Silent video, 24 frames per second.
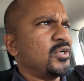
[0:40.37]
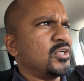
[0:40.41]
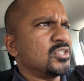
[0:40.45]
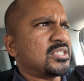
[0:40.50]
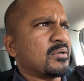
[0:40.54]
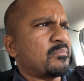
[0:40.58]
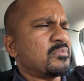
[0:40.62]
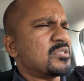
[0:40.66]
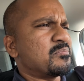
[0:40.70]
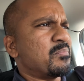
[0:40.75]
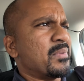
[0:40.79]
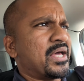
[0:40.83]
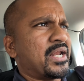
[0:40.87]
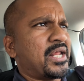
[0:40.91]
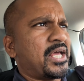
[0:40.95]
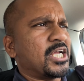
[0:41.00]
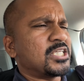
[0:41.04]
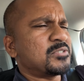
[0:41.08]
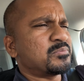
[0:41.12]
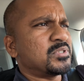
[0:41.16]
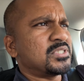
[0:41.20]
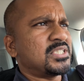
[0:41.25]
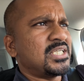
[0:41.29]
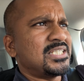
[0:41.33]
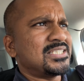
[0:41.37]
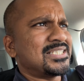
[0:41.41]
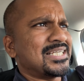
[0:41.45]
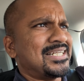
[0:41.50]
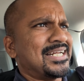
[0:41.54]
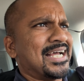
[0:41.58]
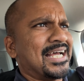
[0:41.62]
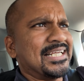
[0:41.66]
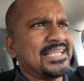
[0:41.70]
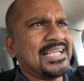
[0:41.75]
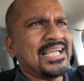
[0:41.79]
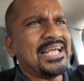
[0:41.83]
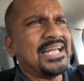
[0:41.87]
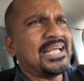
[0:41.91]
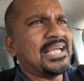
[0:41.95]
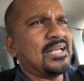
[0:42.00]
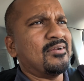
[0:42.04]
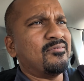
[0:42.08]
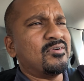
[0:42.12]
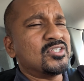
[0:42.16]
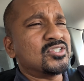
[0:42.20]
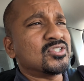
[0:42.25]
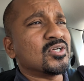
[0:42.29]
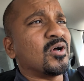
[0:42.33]
subject matter expertise, and not getting
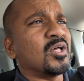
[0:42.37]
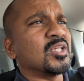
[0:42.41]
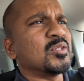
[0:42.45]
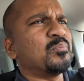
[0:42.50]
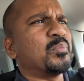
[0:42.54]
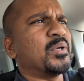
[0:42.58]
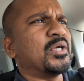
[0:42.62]
any results.